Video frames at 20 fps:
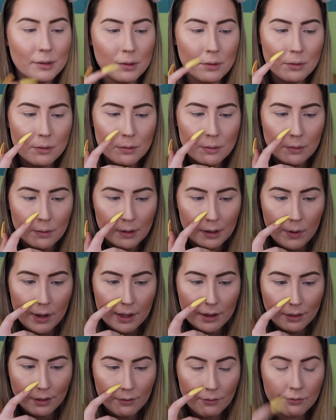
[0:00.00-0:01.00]
Oh,
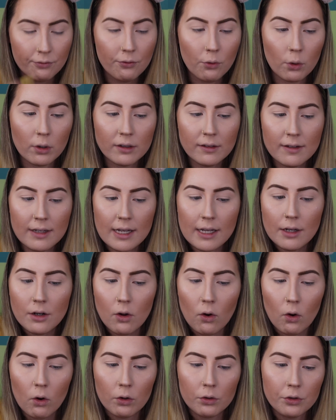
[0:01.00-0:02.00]
with 14
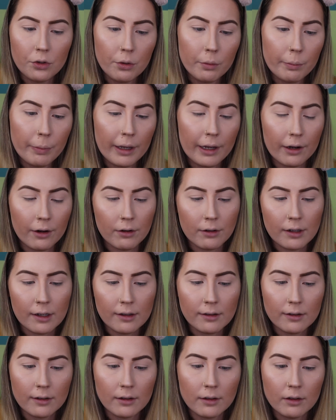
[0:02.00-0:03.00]
all-new
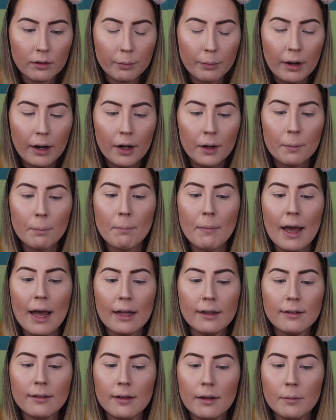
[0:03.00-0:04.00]
paradise-inspired
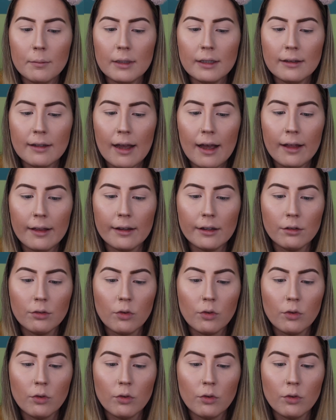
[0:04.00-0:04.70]
mattes and metallics,